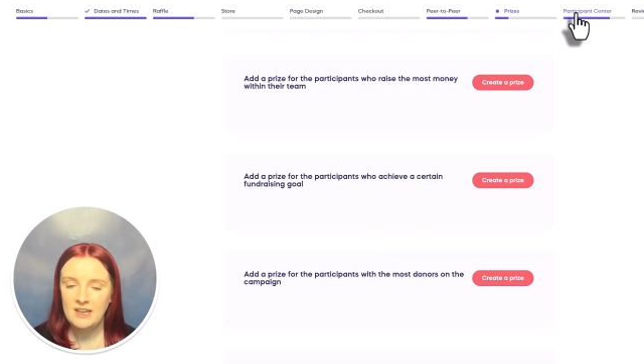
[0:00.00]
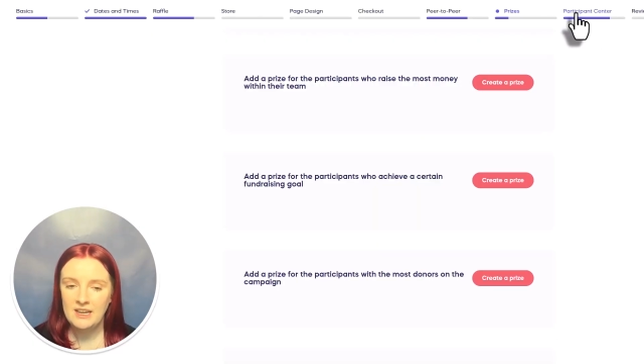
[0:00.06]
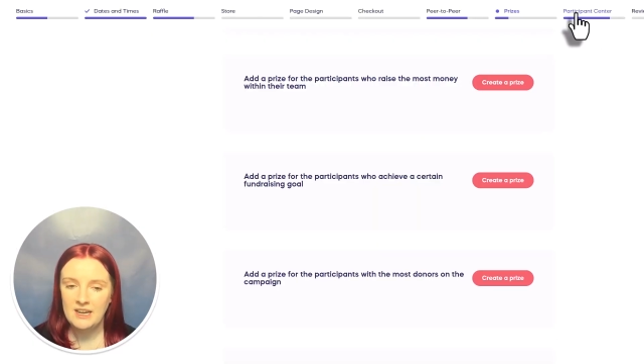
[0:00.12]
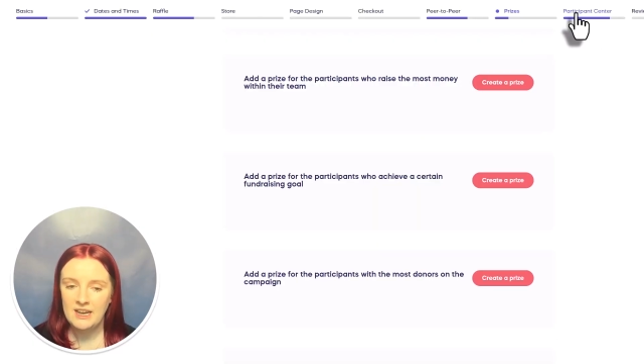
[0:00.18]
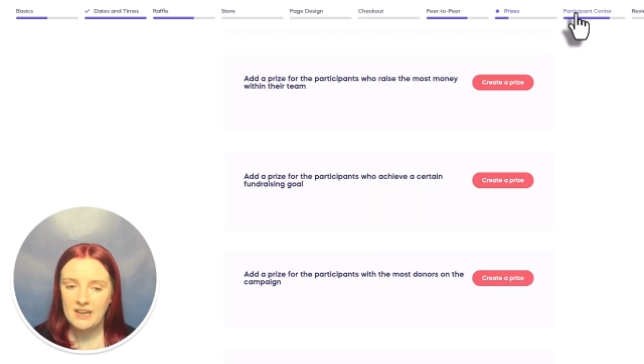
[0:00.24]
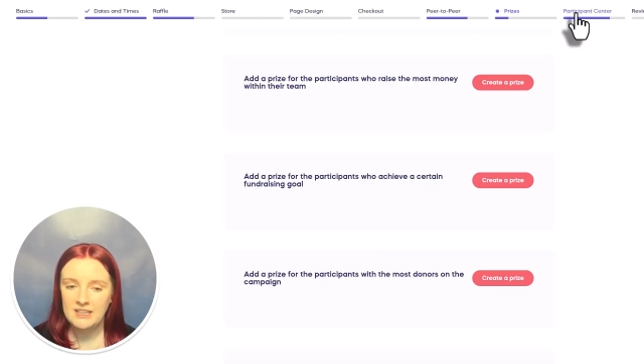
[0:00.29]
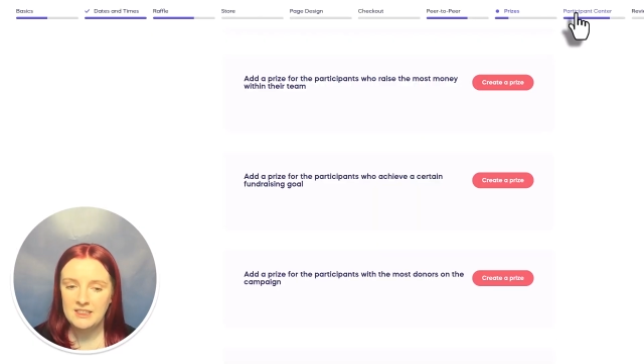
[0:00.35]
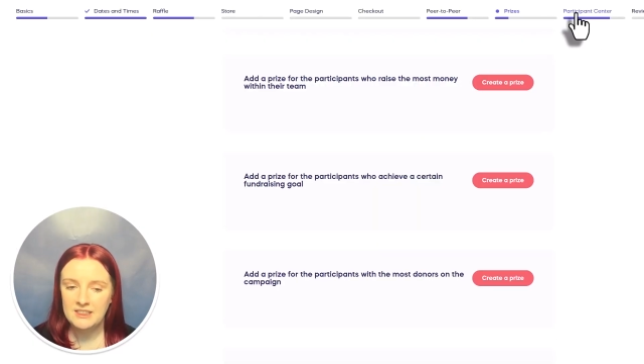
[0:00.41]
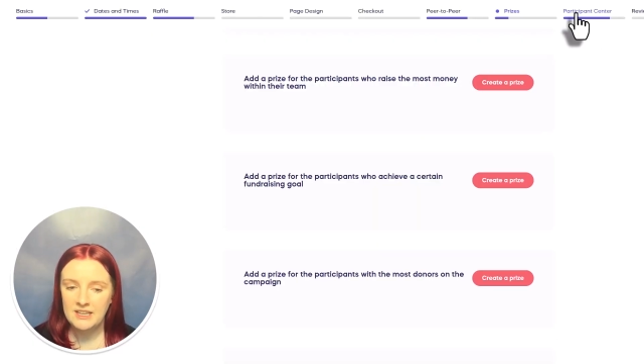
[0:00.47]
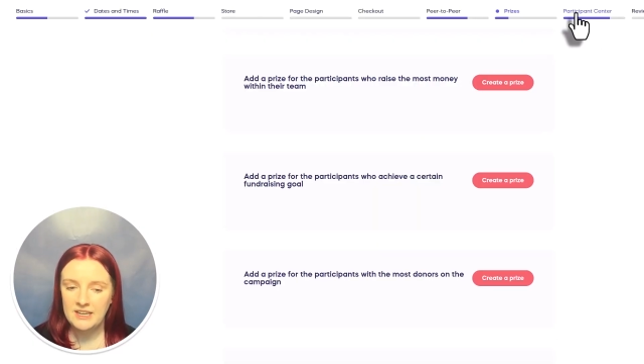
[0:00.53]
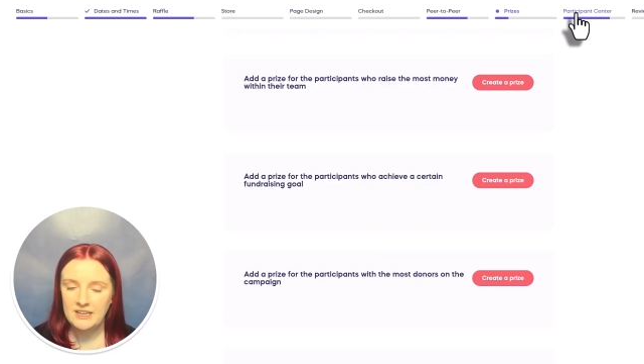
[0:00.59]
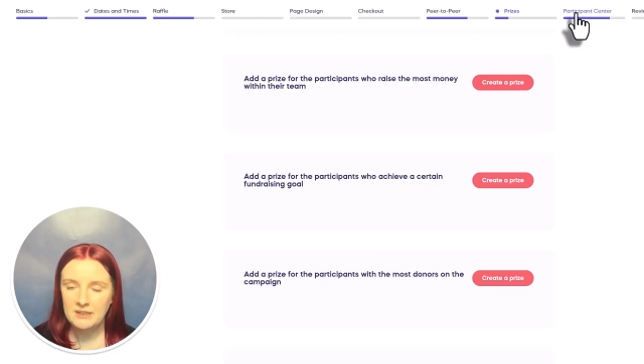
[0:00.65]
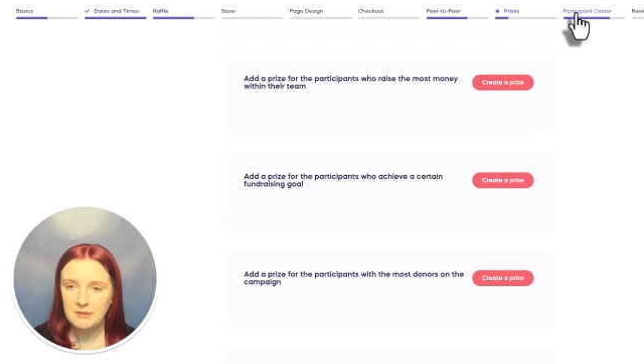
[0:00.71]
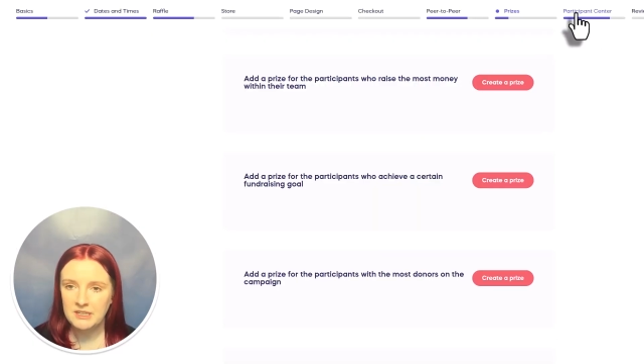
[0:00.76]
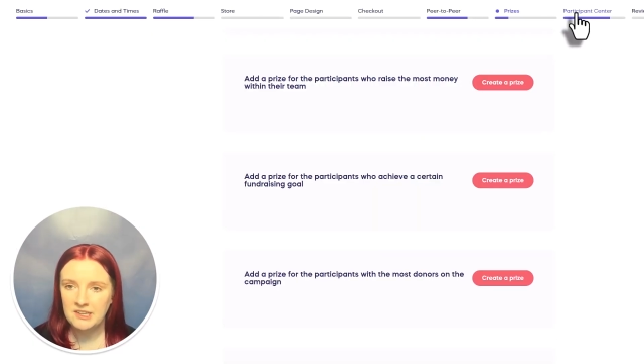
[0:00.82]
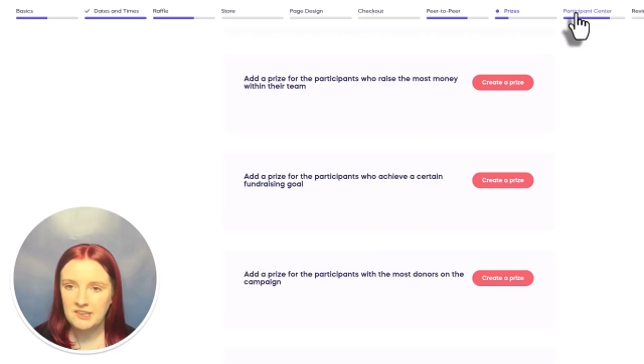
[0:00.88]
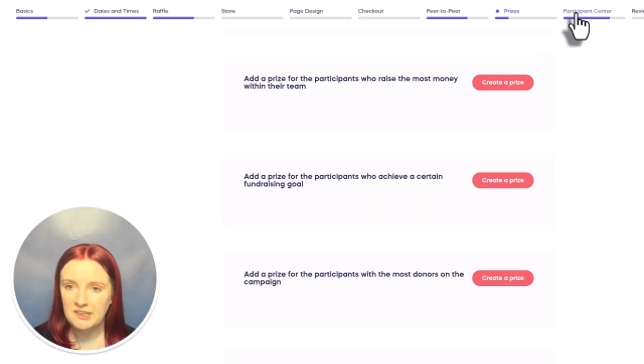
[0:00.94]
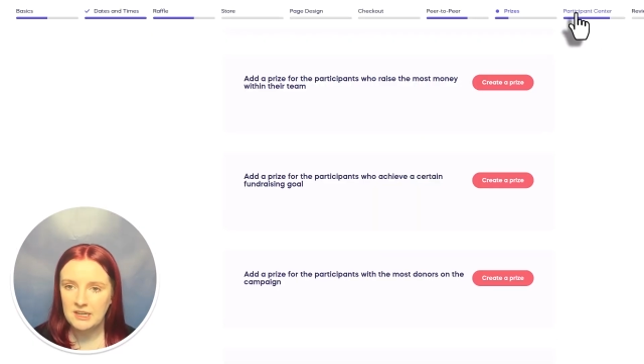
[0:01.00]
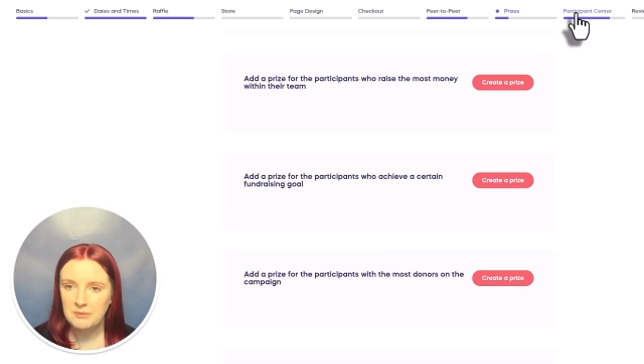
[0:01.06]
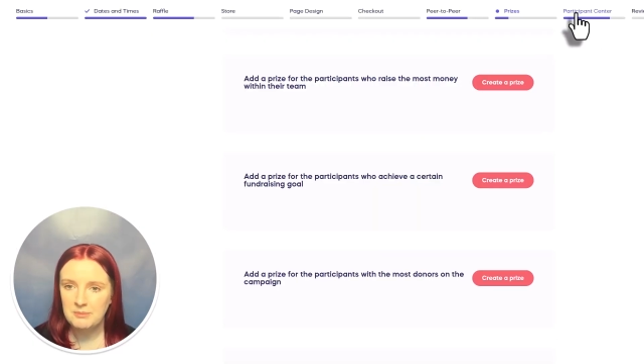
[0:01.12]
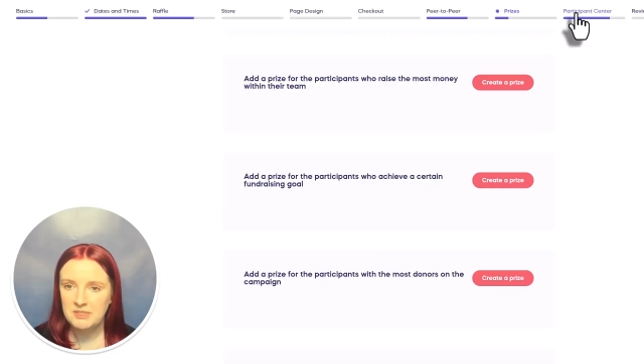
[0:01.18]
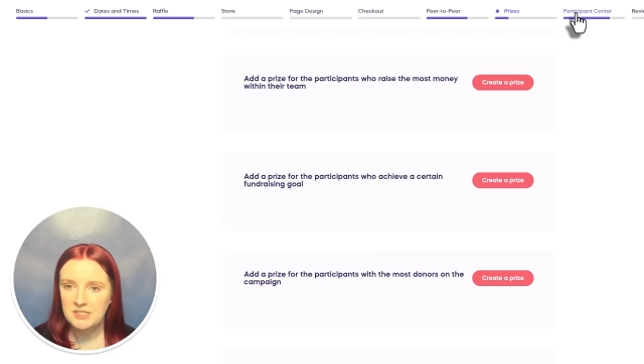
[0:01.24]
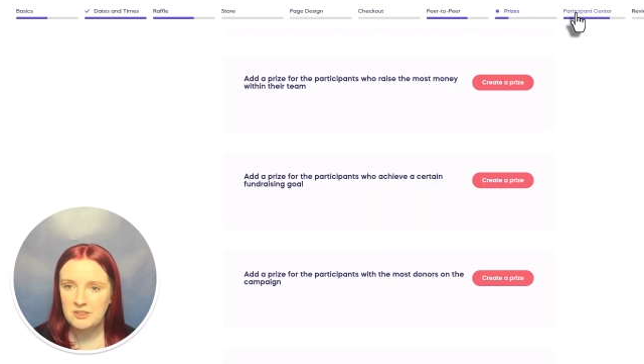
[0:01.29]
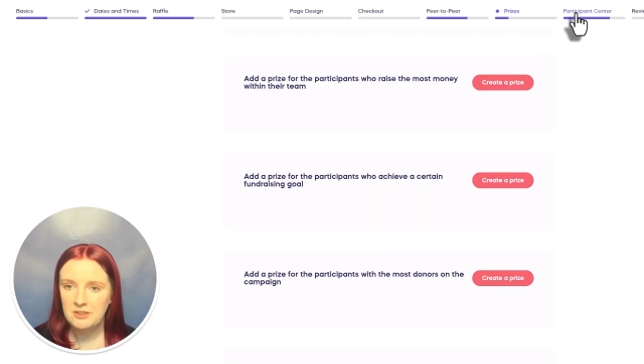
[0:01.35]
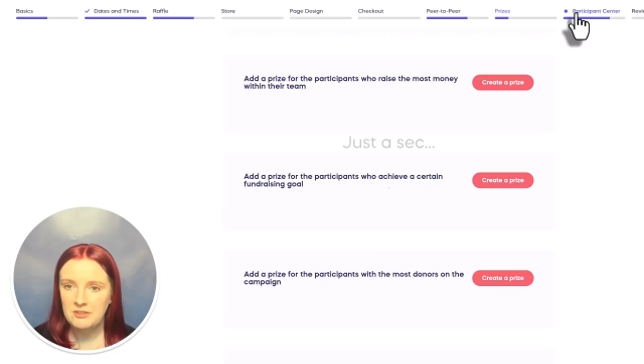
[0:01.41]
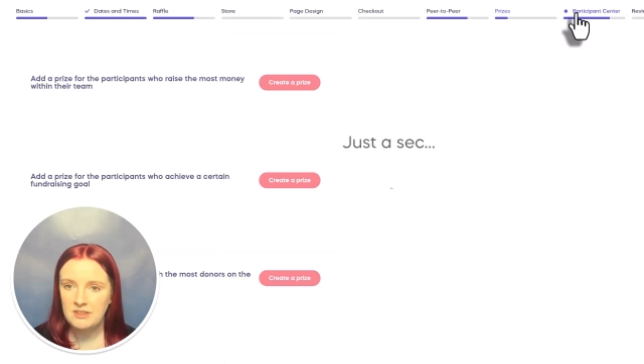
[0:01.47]
And then I'm going to skip
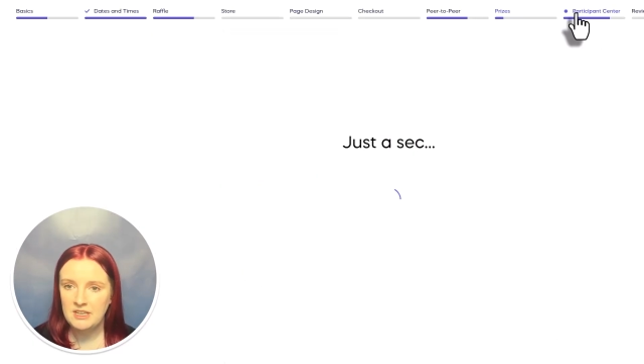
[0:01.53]
to